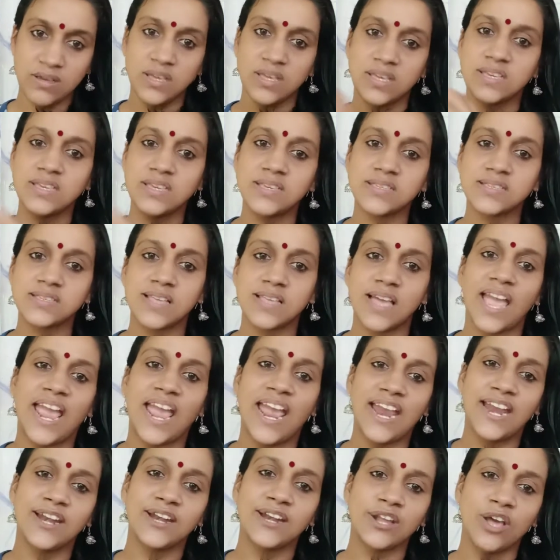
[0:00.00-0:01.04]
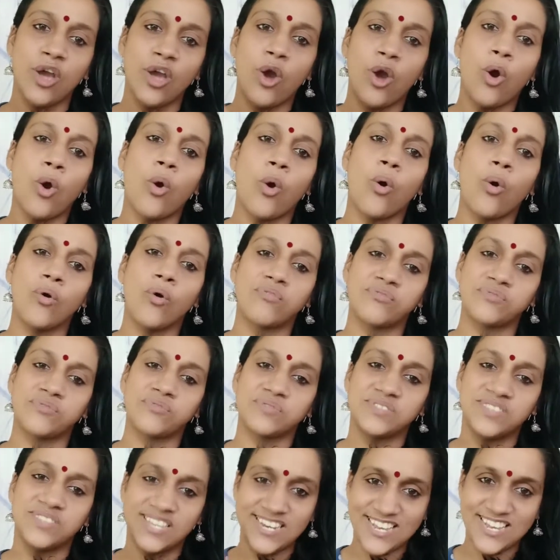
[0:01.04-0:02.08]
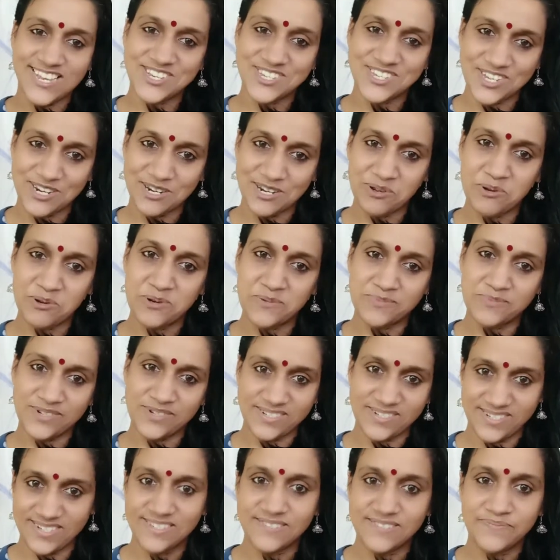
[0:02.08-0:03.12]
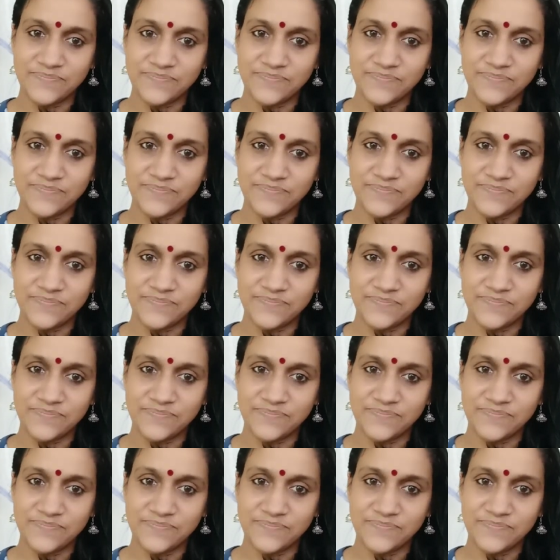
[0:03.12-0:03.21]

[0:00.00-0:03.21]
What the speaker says: is the head of the nation called Britain.